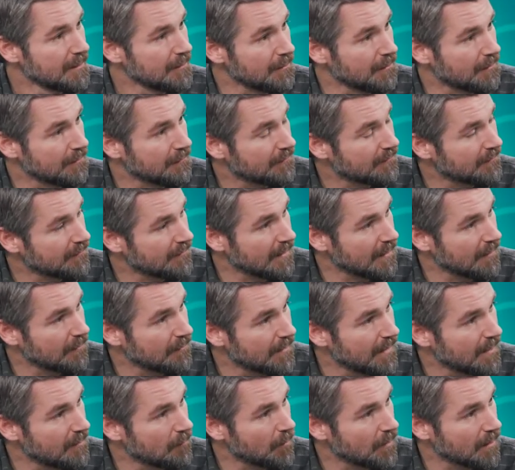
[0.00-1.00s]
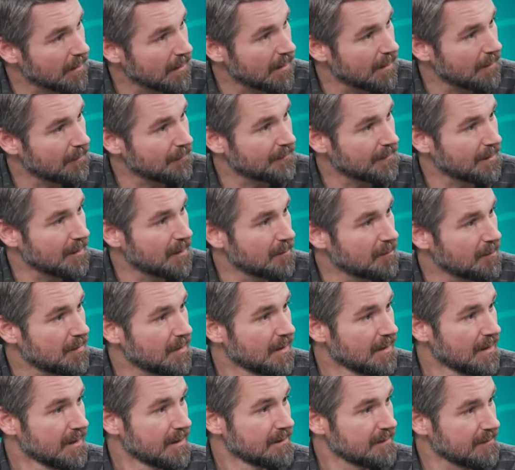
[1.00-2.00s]
you can scale that warehouse up
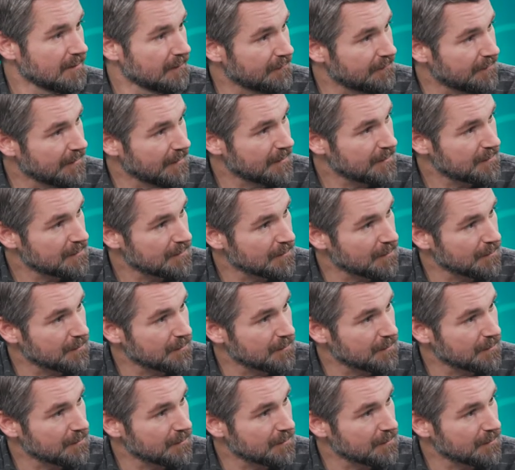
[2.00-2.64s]
to finish